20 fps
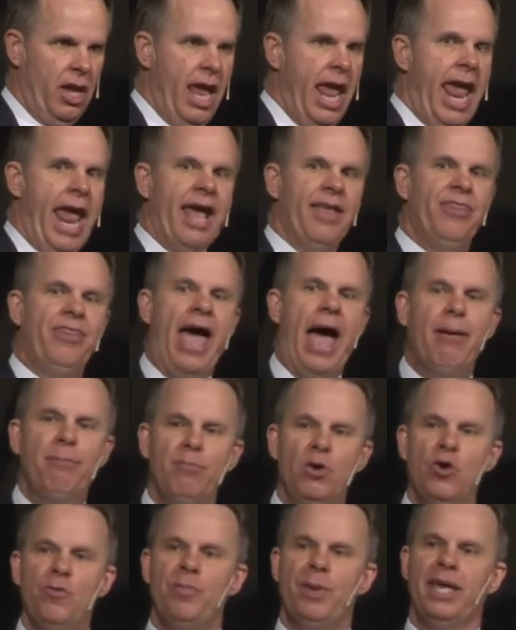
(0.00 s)
And that
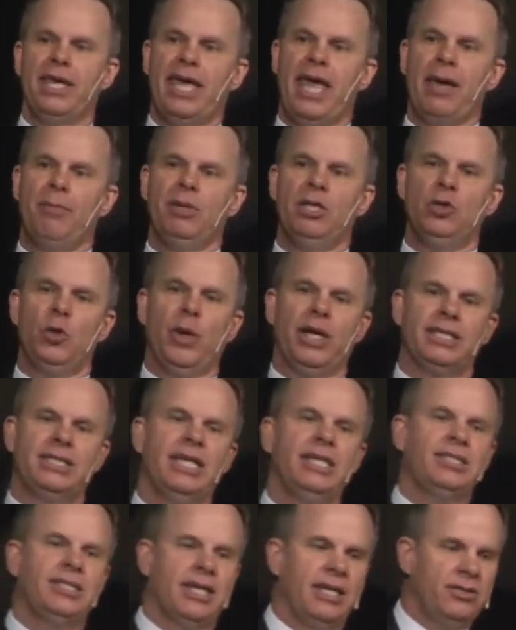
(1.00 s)
movement came into
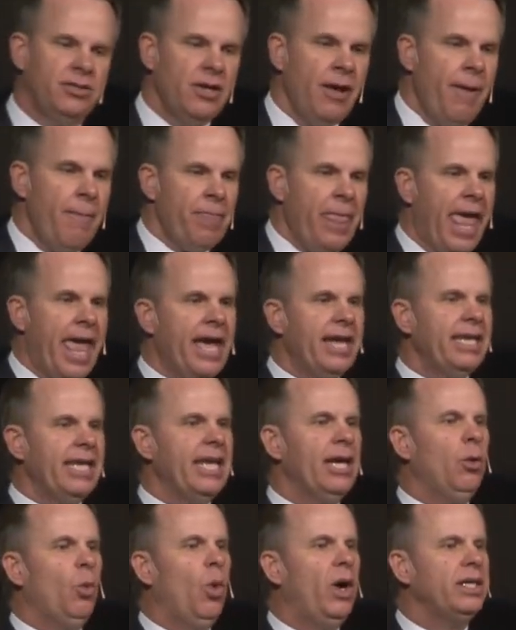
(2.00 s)
existence, and
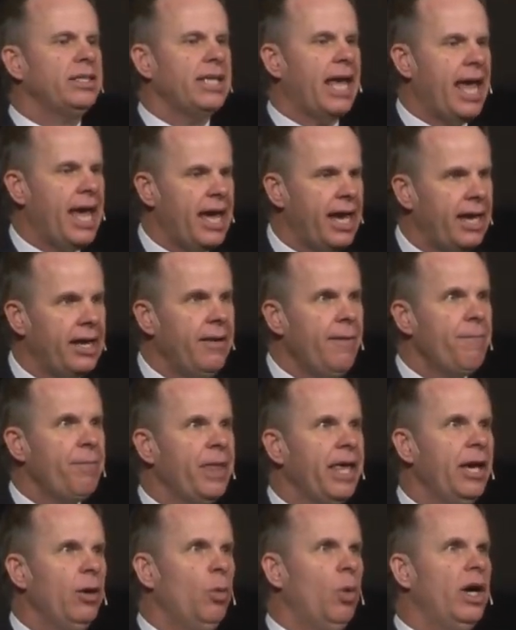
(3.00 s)
it was a,
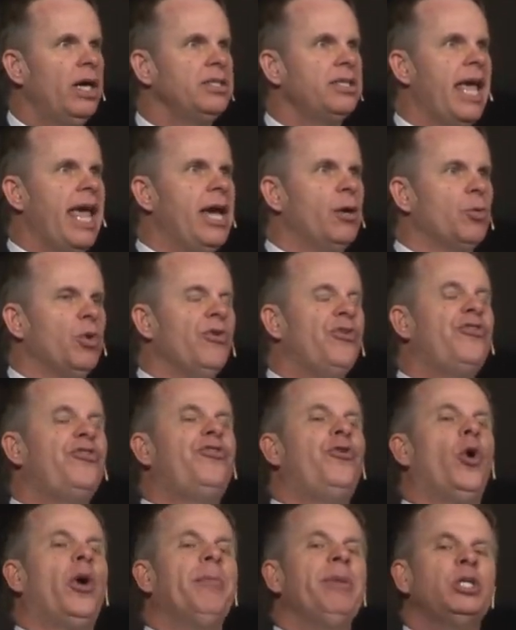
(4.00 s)
it was a
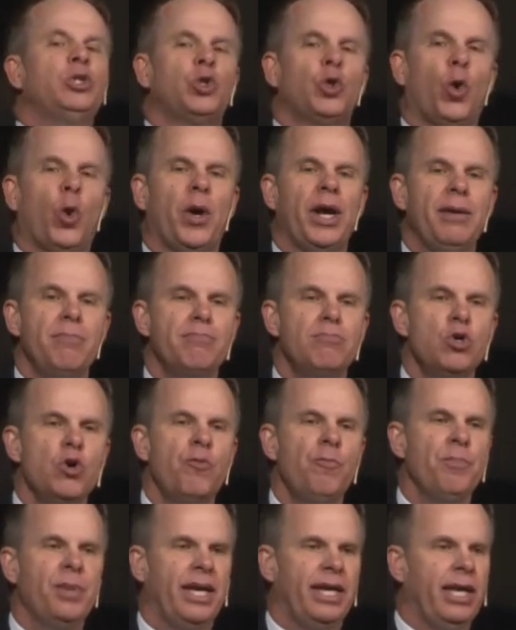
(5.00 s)
reformatory
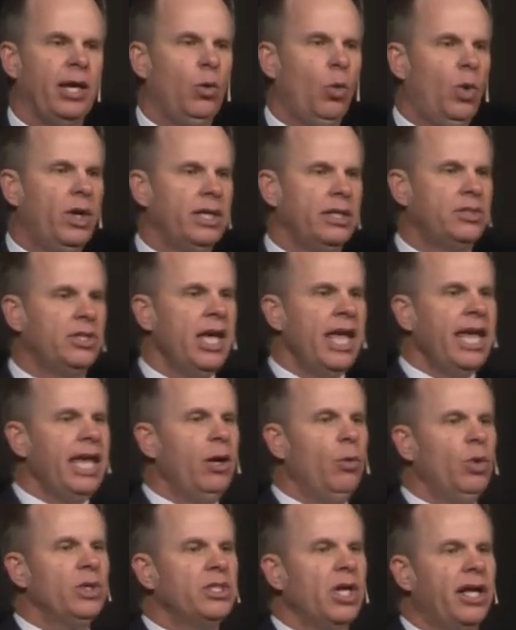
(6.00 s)
movement. It was,
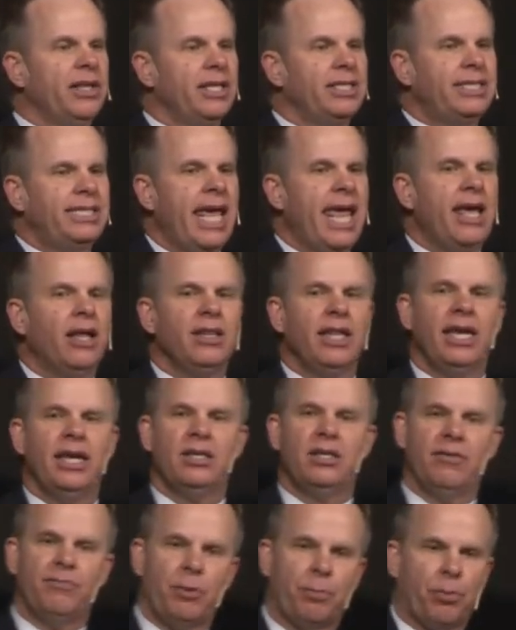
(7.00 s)
it was on the tail
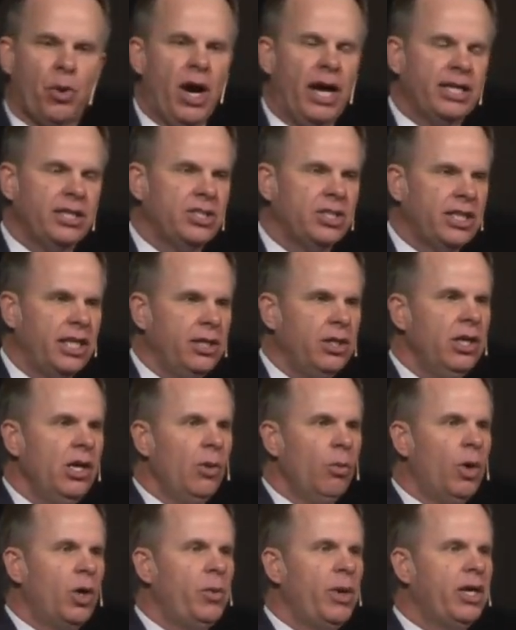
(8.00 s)
end of the Protestant,
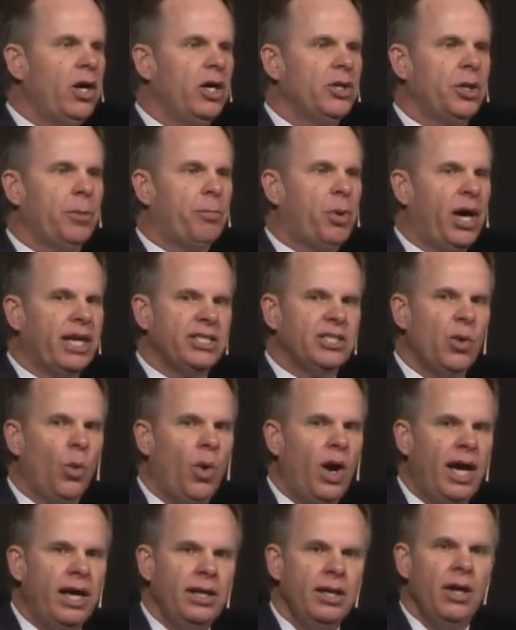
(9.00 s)
what do we call it? The Protestant
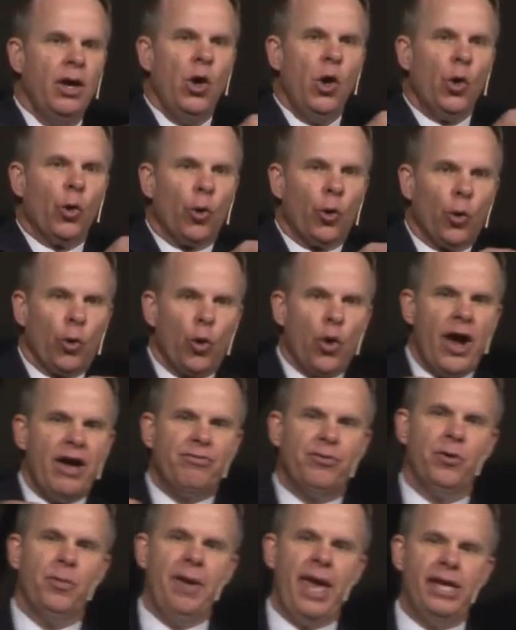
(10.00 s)
what?
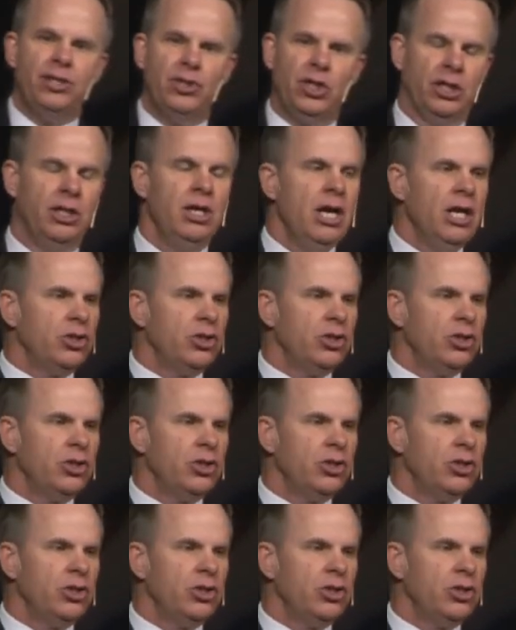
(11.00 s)
Reformation.